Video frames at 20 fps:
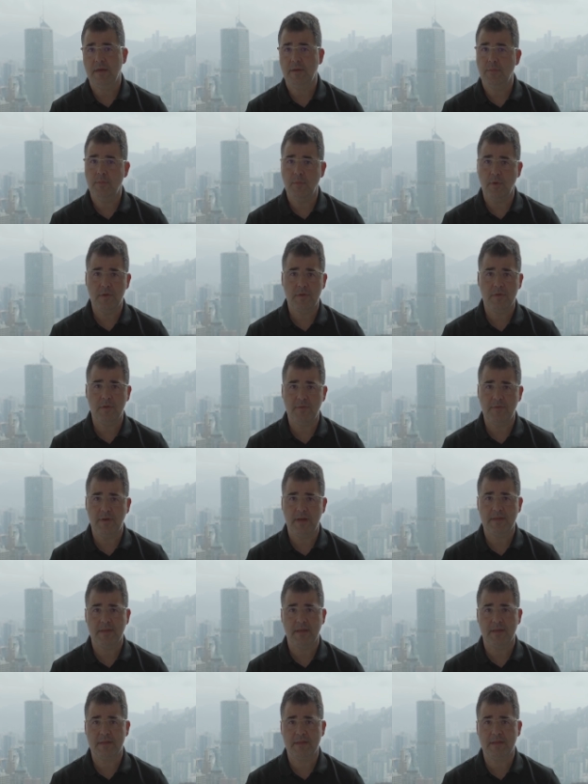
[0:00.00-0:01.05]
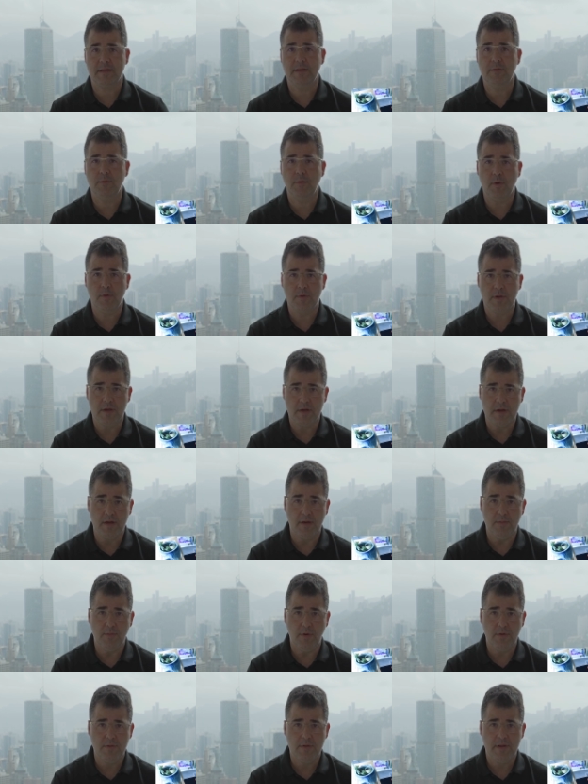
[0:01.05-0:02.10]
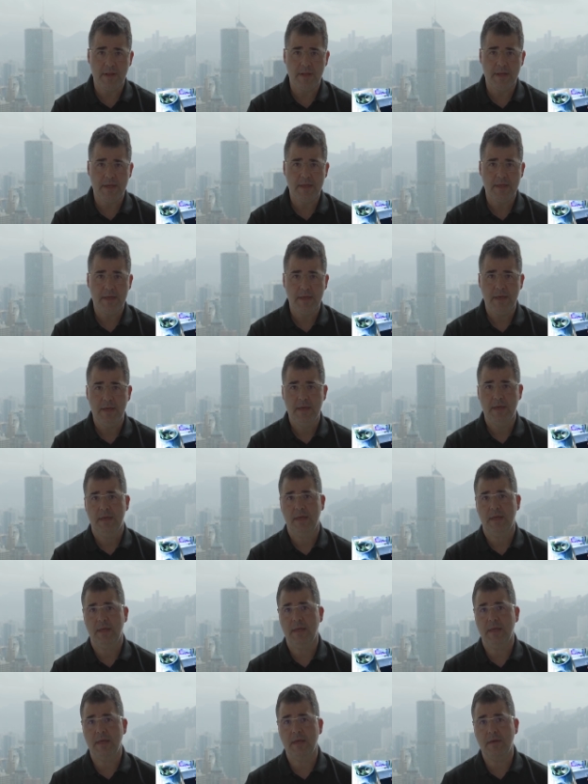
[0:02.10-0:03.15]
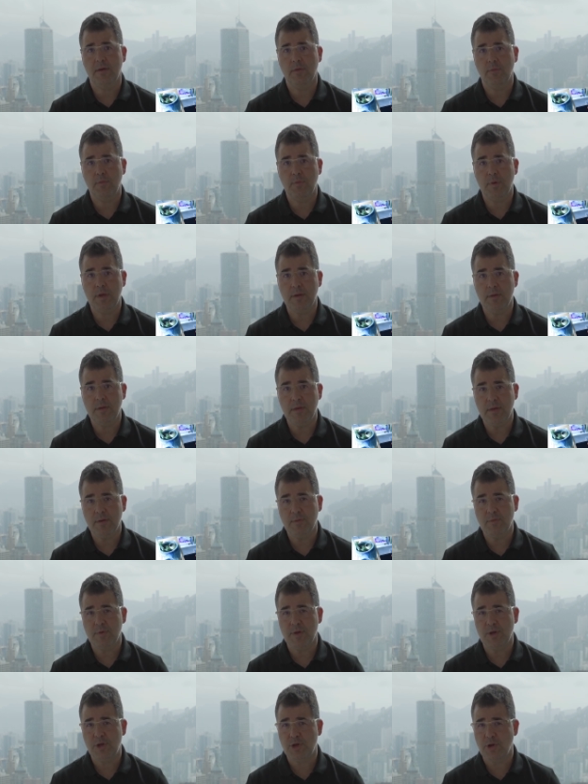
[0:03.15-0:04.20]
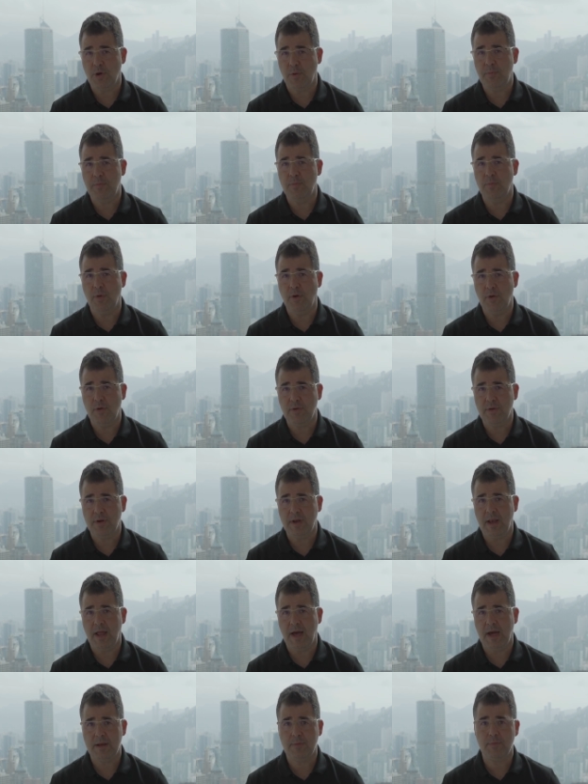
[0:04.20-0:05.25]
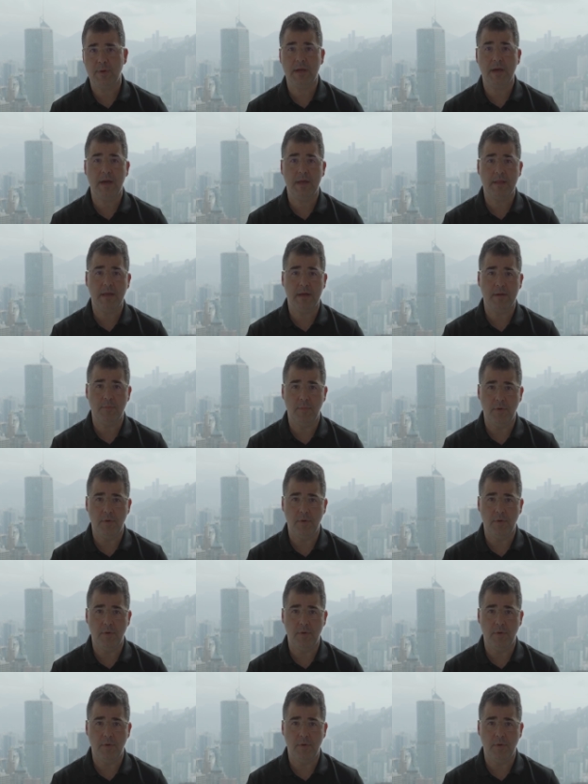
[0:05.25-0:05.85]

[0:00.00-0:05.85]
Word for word: Most of us are still working remotely. We shop more online, we gather